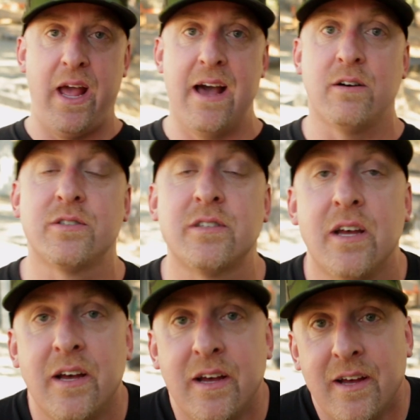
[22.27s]
house.
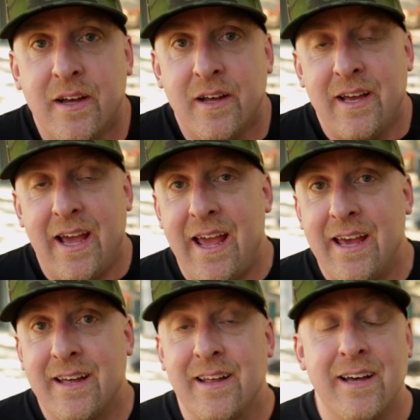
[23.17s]

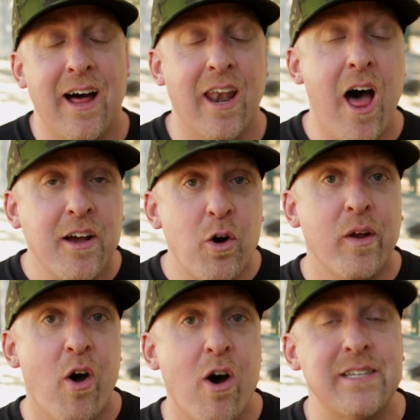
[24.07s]
And a lot
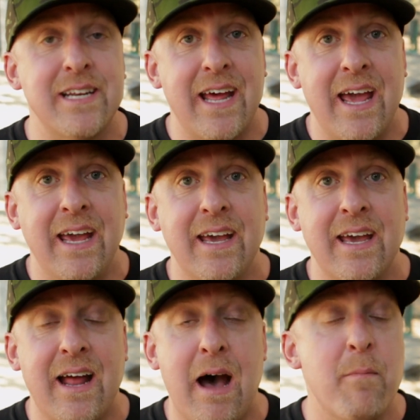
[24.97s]
going on today,
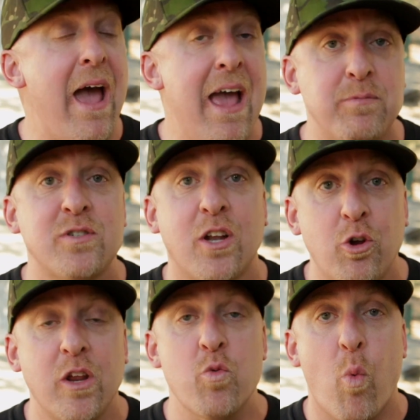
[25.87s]
and I'm
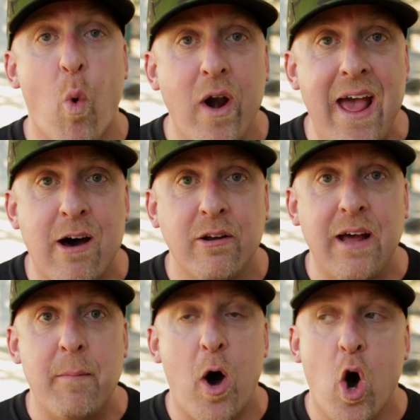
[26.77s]
absolutely worn out.
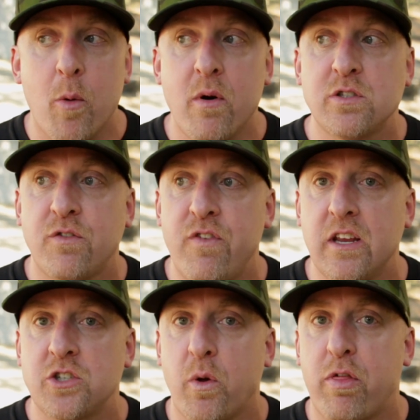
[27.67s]
I'm almost
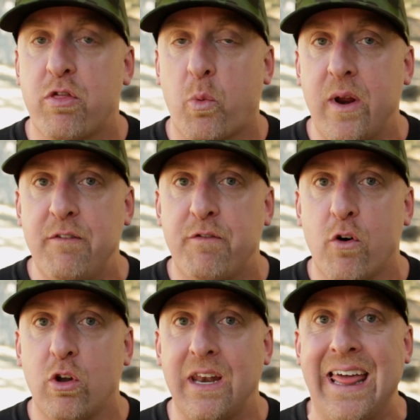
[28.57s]
finished with 3
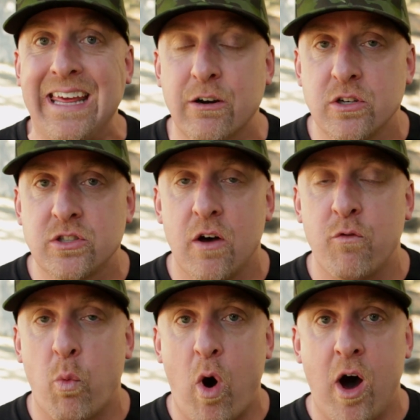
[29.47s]
full liters
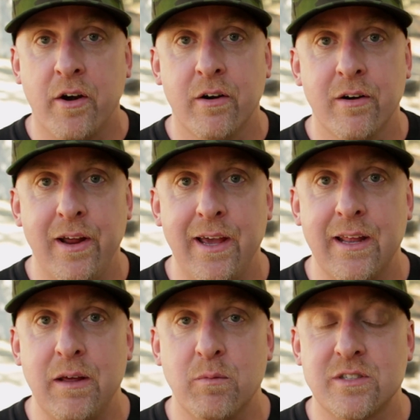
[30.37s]
of water,
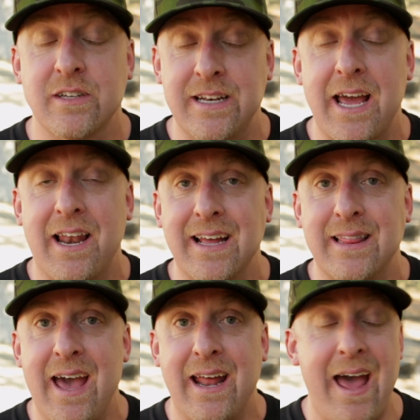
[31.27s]
and it was a day
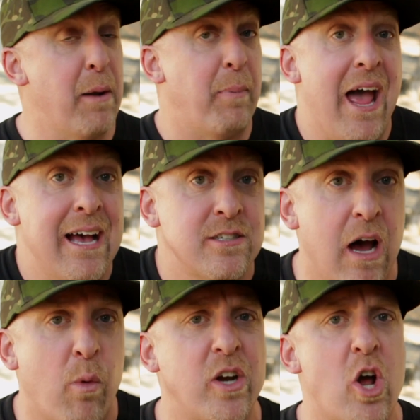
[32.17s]
like that. I had a blast.
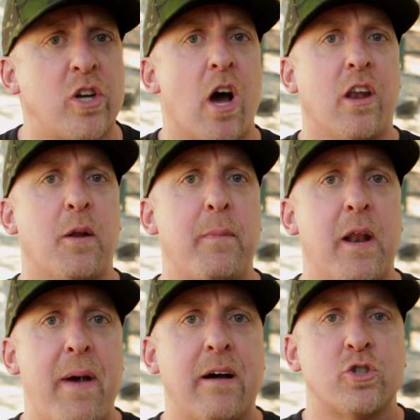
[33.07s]
I want to talk to y'all a little bit
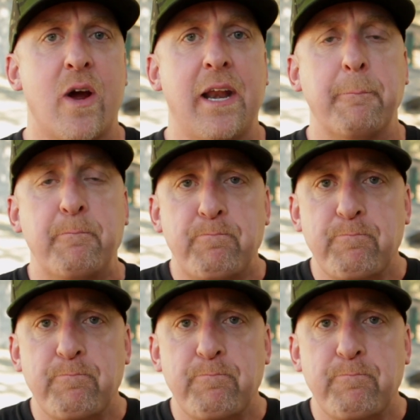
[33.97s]
about training.